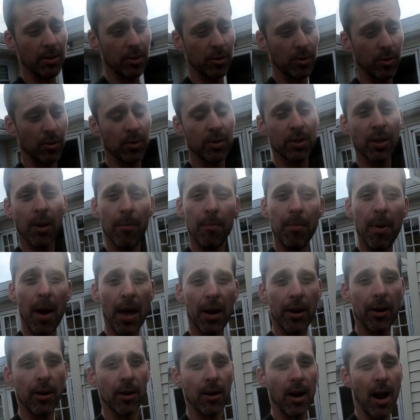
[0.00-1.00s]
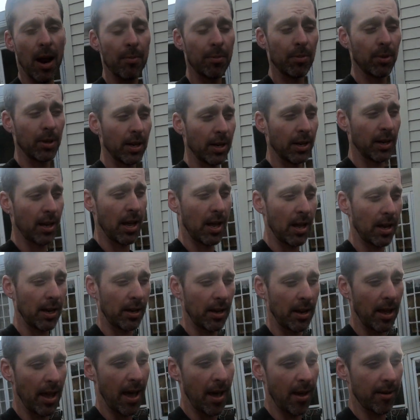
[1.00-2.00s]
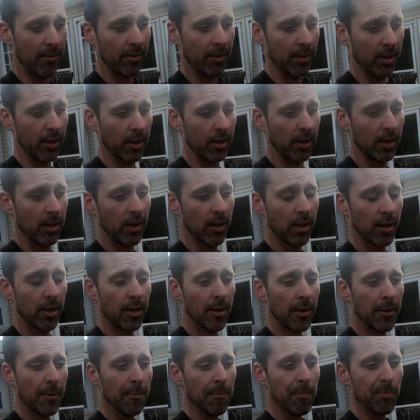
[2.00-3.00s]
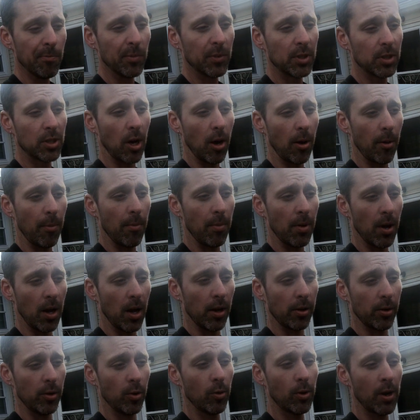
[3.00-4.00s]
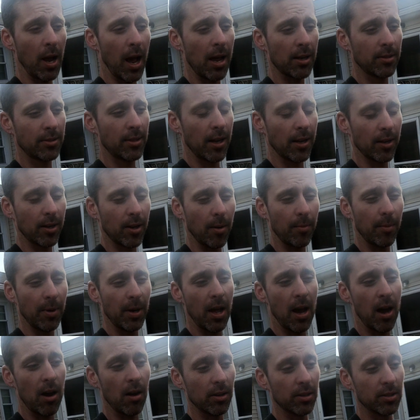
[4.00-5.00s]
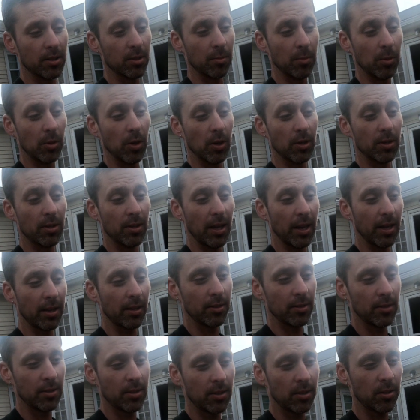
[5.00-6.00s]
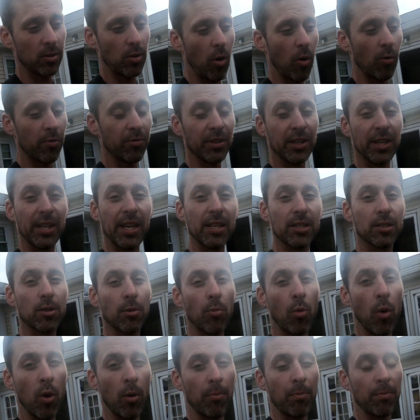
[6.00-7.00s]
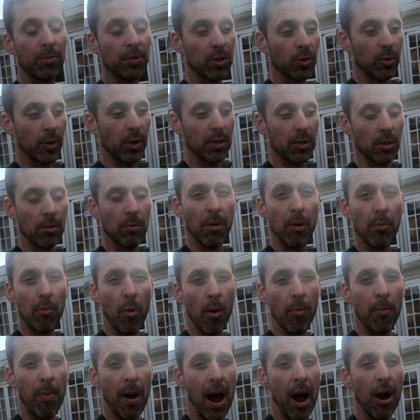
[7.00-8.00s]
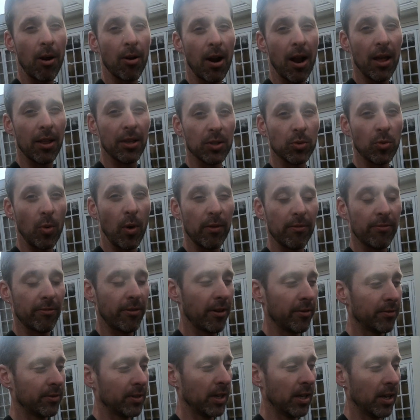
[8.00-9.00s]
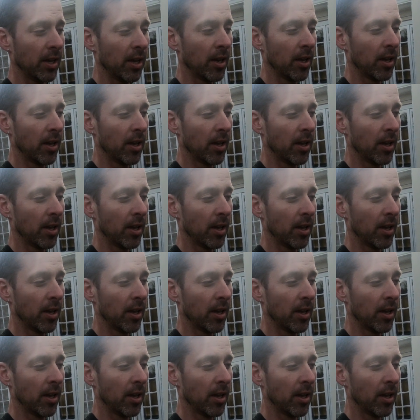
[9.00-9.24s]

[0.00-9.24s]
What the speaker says: As soon as I'm better, I plan on having some new content coming out, and some good things, hopefully, to get some more, squeeze a little bit more power out of this 150.